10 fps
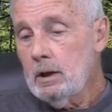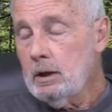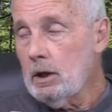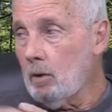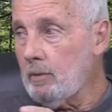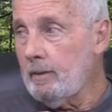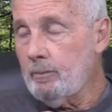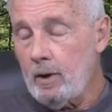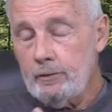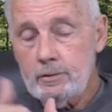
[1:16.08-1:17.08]
you know, my
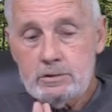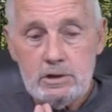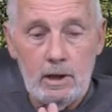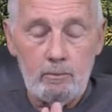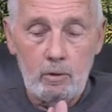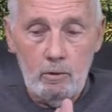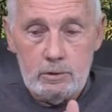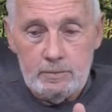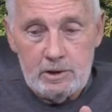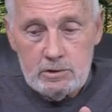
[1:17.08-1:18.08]
brother Jim, who will
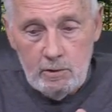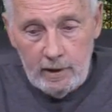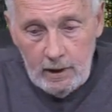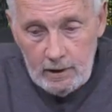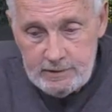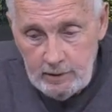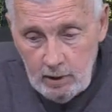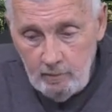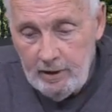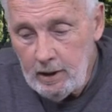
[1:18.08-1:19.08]
be joining us a
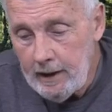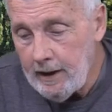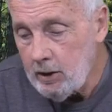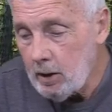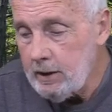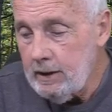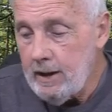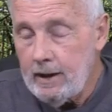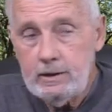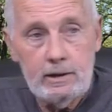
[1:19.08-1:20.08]
little bit later, he
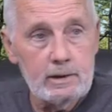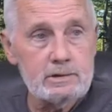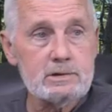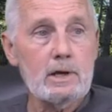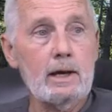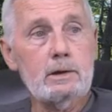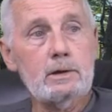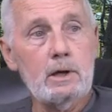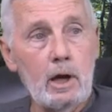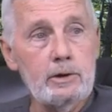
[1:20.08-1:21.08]
had the insight
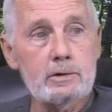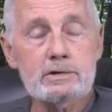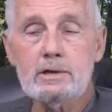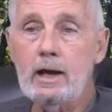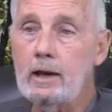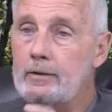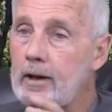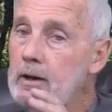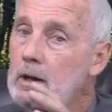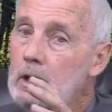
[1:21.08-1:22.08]
to understand
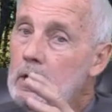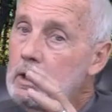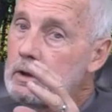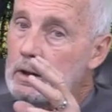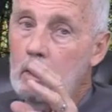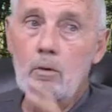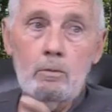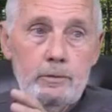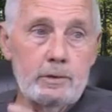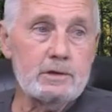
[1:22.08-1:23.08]
that, you know,
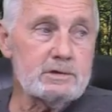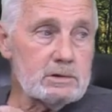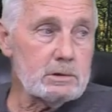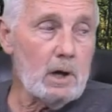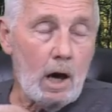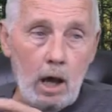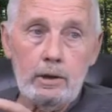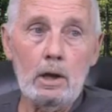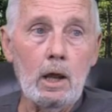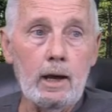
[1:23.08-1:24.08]
this
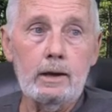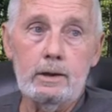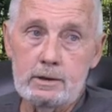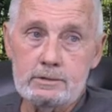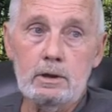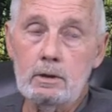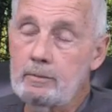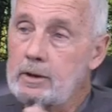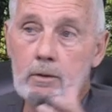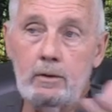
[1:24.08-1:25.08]
online is going to
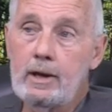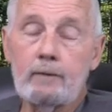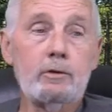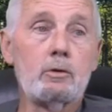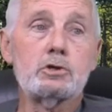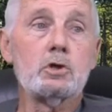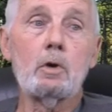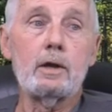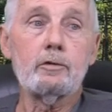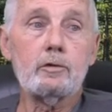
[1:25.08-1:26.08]
be, we have no
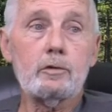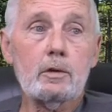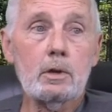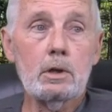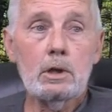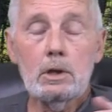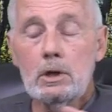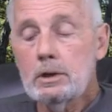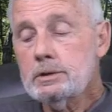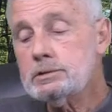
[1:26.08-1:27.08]
choice.
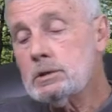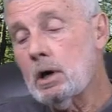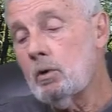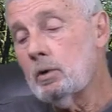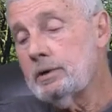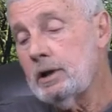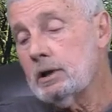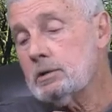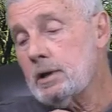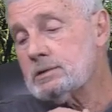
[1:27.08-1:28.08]
So the
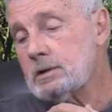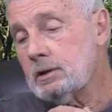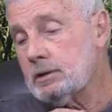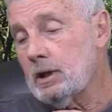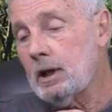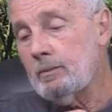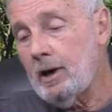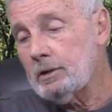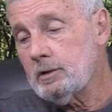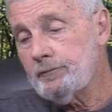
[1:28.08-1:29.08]
interesting thing
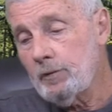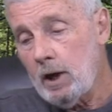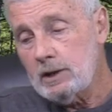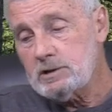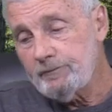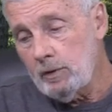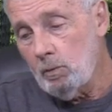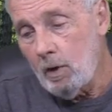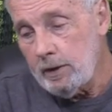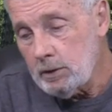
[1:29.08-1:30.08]
about the Philosophy
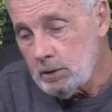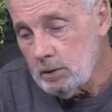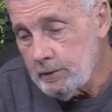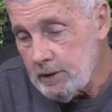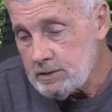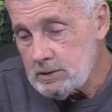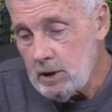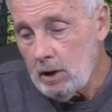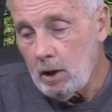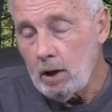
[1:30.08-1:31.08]
1 and 2 this
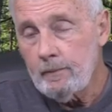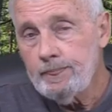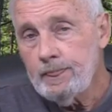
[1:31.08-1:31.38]
year